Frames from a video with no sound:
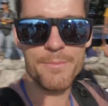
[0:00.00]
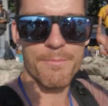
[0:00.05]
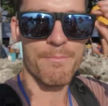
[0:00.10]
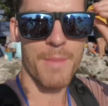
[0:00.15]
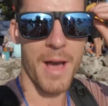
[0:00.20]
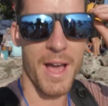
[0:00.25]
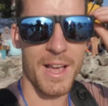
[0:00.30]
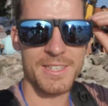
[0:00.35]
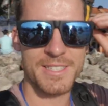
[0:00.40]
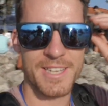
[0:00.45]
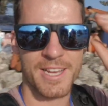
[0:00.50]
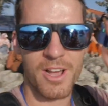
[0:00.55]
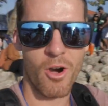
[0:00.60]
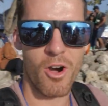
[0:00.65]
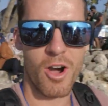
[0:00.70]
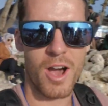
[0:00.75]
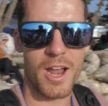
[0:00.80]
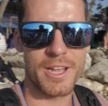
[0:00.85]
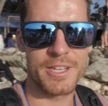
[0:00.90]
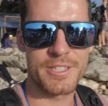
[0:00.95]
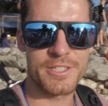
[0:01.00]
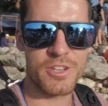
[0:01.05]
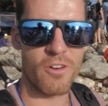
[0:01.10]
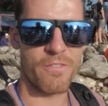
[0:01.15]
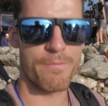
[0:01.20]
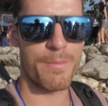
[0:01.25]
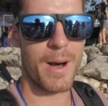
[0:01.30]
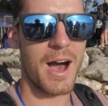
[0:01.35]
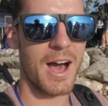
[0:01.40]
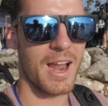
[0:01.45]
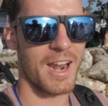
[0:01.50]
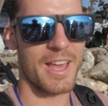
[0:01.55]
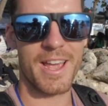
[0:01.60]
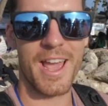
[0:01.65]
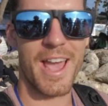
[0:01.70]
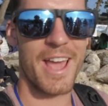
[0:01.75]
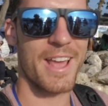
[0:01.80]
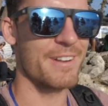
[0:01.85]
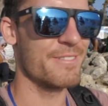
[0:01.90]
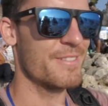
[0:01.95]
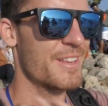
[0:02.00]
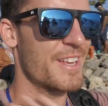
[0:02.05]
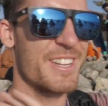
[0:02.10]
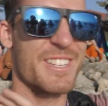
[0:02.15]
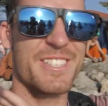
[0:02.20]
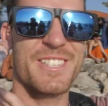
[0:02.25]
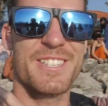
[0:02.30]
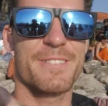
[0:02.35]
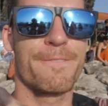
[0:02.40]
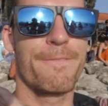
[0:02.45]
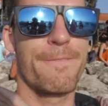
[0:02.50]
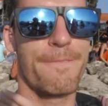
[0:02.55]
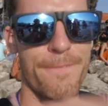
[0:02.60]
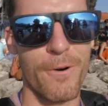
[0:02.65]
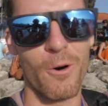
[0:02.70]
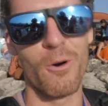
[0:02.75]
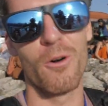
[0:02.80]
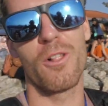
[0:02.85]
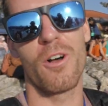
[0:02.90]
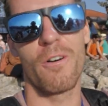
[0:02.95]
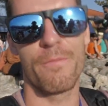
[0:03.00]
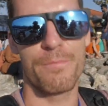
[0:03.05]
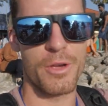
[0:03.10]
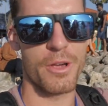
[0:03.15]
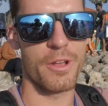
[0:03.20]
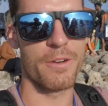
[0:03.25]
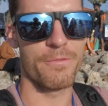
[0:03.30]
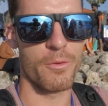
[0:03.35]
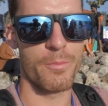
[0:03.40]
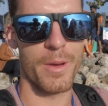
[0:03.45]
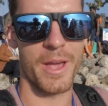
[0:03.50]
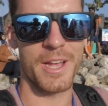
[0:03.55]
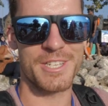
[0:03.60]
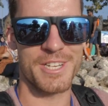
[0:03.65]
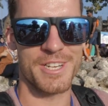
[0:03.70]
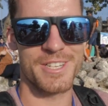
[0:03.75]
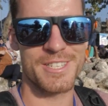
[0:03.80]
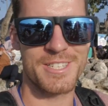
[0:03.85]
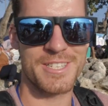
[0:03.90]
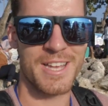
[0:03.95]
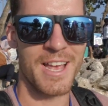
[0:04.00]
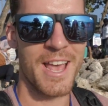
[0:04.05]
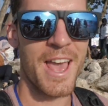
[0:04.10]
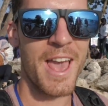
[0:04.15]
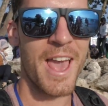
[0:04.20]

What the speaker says: amazing island off Bali and it is just full of beautiful beaches.